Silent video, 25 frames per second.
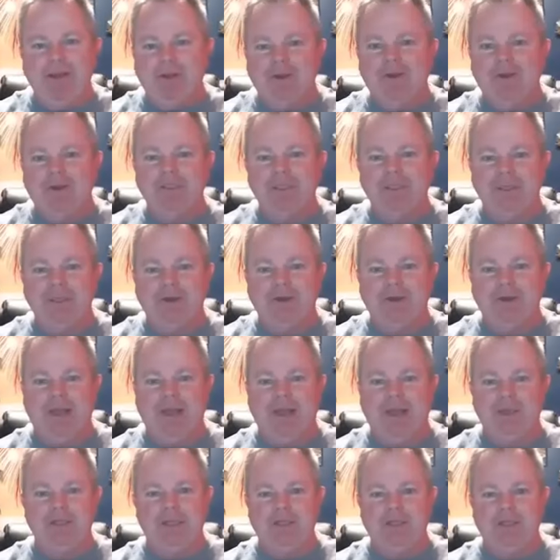Kristie could
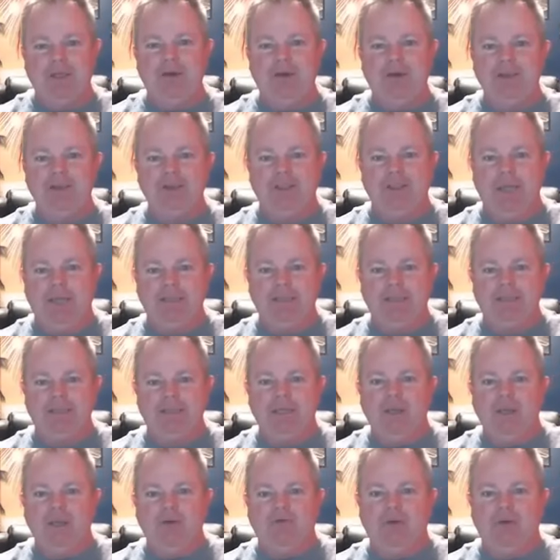actually use
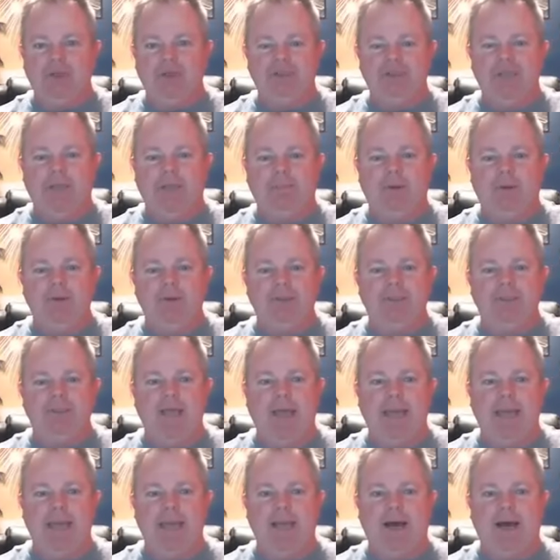this, for example,
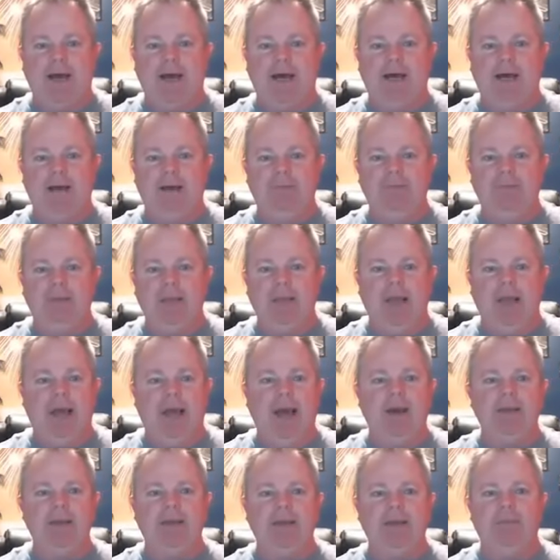say
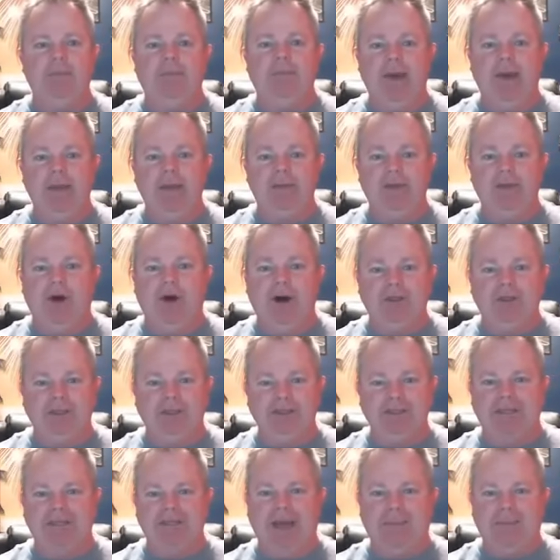how to get my dog to
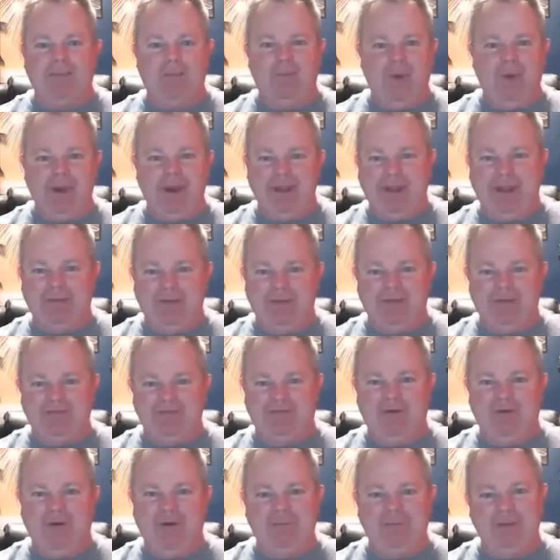stop wetting on my
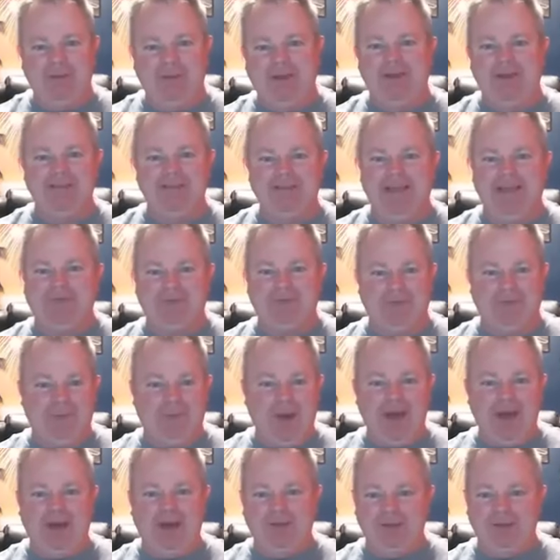floor, because after a
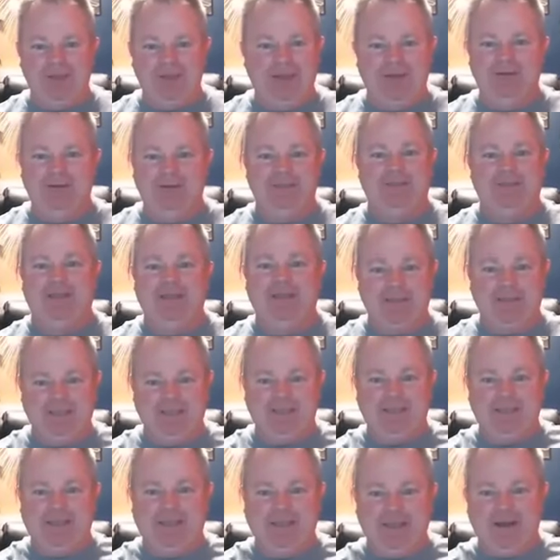while, it's
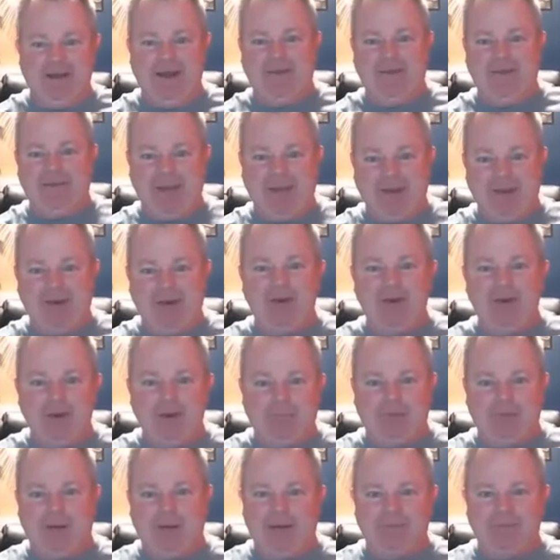gonna have that odor
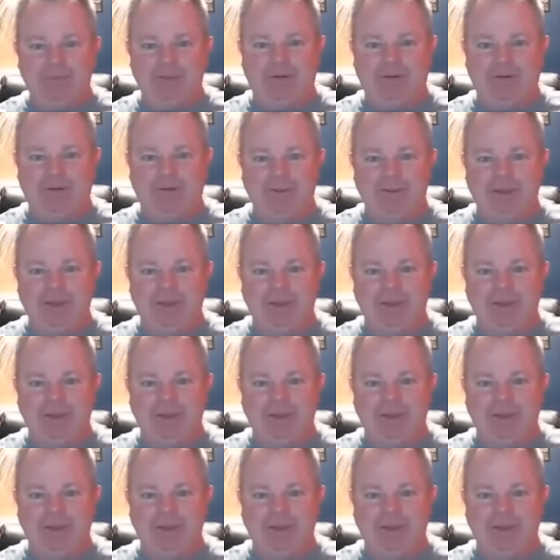problems or anything.